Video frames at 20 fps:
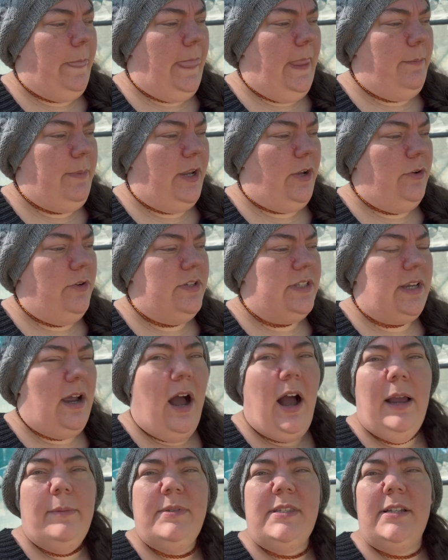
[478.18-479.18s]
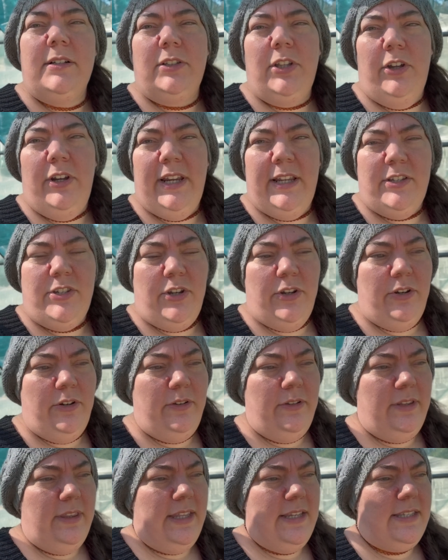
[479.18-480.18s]
because I'm still learning too.
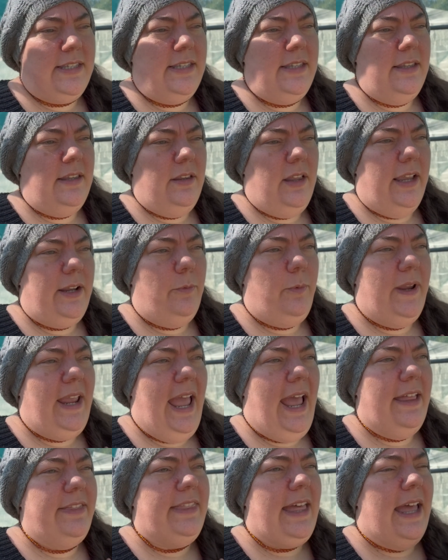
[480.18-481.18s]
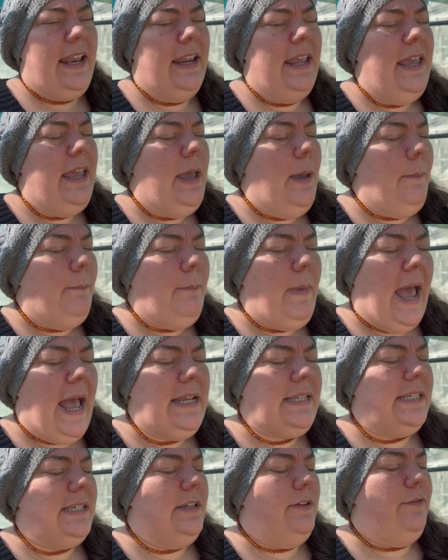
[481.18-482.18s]
We had that
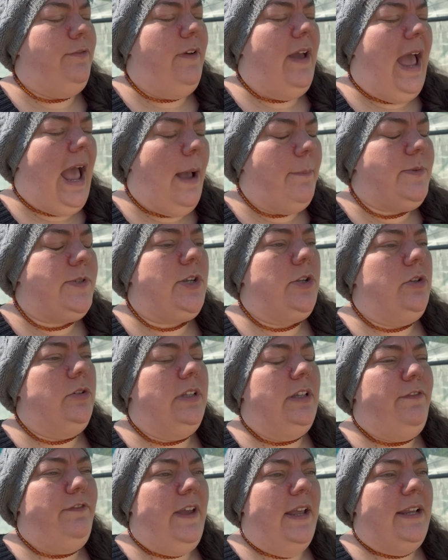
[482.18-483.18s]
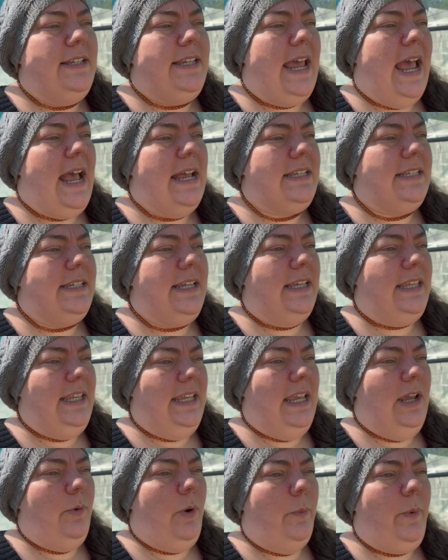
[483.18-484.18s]
massive, absolutely fantastic
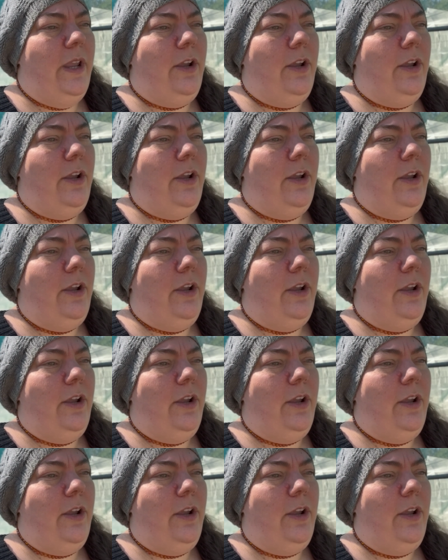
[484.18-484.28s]
year where we